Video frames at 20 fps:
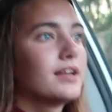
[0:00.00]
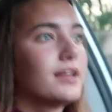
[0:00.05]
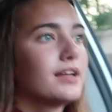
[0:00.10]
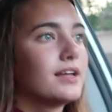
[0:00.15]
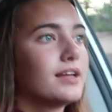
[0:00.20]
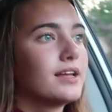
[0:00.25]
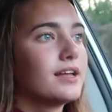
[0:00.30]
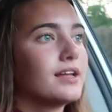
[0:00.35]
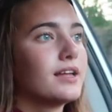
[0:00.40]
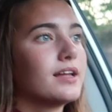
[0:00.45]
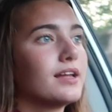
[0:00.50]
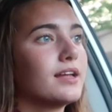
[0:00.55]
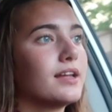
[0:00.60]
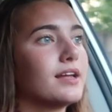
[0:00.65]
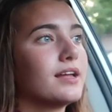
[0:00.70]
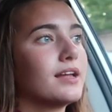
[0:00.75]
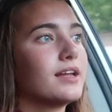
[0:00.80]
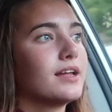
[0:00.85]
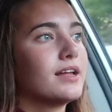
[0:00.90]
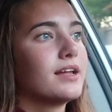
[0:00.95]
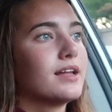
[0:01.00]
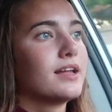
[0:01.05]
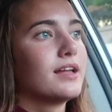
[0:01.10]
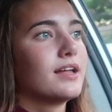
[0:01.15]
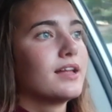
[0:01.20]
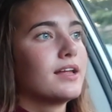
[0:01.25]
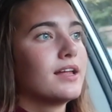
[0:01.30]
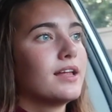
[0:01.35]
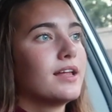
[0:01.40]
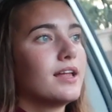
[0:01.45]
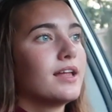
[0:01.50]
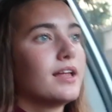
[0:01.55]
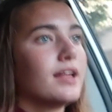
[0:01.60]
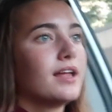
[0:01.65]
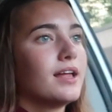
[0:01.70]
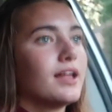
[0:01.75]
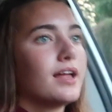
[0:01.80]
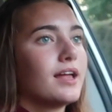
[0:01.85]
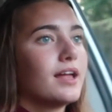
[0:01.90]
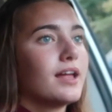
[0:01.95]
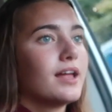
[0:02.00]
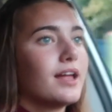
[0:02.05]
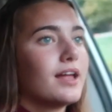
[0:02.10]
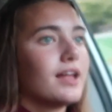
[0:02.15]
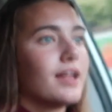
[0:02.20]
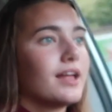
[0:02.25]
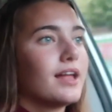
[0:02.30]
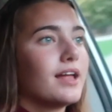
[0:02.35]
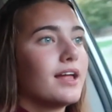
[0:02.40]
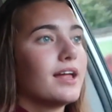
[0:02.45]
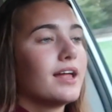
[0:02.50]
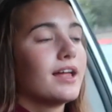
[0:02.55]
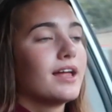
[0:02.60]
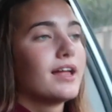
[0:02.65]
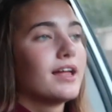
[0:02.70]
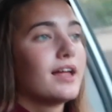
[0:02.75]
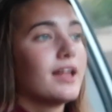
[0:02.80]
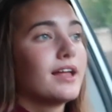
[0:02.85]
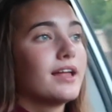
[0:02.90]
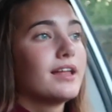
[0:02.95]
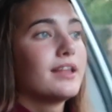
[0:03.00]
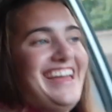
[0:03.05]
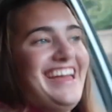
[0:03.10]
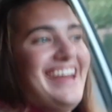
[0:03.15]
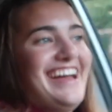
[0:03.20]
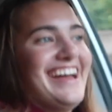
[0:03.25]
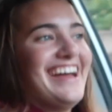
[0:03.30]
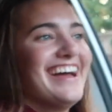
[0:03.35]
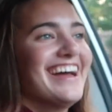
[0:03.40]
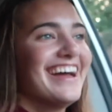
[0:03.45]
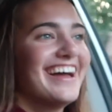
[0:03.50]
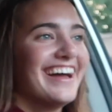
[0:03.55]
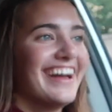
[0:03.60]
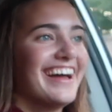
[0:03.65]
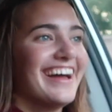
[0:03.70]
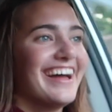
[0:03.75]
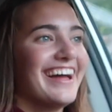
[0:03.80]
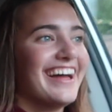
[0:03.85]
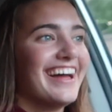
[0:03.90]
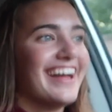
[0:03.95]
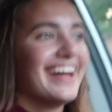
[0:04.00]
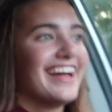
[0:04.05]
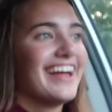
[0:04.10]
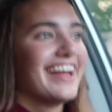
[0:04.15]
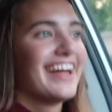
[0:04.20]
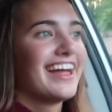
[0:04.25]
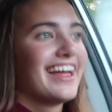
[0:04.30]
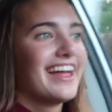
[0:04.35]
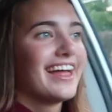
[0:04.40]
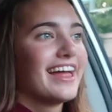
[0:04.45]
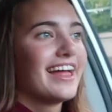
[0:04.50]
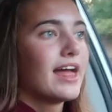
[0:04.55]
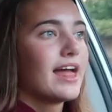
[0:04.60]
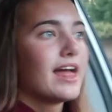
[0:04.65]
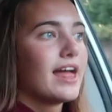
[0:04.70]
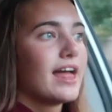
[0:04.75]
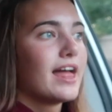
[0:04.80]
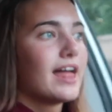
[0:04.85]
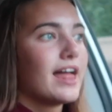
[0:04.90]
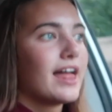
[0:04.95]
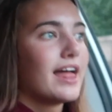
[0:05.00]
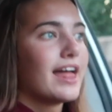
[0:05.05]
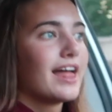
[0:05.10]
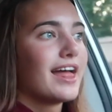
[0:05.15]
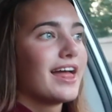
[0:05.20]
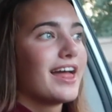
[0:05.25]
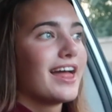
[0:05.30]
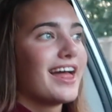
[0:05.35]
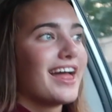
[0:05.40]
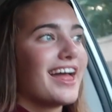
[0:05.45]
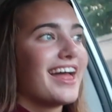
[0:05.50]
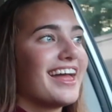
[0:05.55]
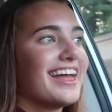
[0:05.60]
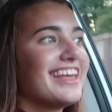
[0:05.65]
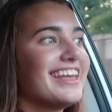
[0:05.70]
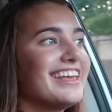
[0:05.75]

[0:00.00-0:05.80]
This person isn't speaking.